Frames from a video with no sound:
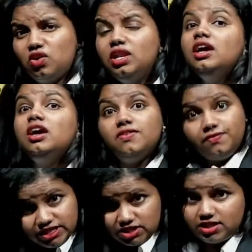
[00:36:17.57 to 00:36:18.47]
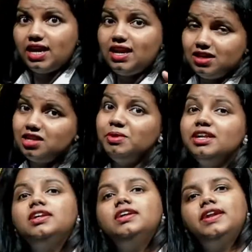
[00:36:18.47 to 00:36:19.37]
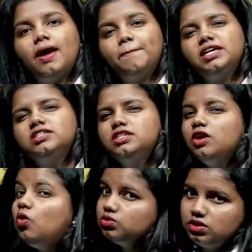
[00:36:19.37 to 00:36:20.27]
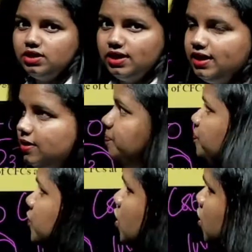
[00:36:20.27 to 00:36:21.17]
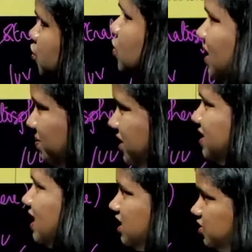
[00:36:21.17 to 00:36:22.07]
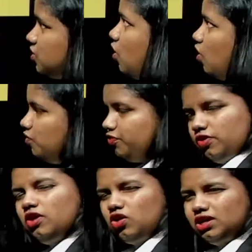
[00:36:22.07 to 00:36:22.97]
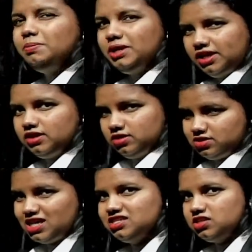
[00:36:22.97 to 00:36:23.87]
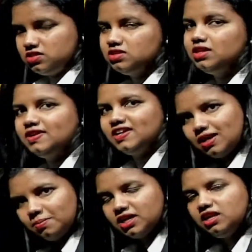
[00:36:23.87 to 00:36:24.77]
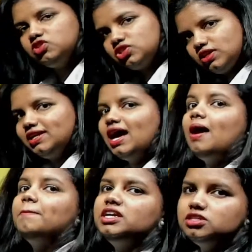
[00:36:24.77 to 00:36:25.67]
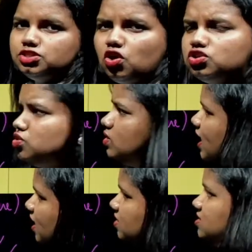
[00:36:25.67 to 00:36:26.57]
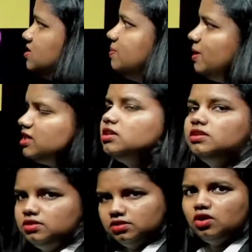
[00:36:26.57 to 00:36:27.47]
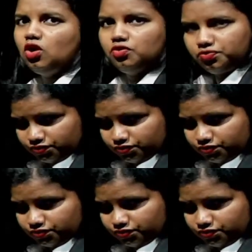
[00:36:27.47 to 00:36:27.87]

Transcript: all, which can ultimately damage the O3 layer. So limitage of, or limiting such synthetic chemical which can damage the ozone layer is the method of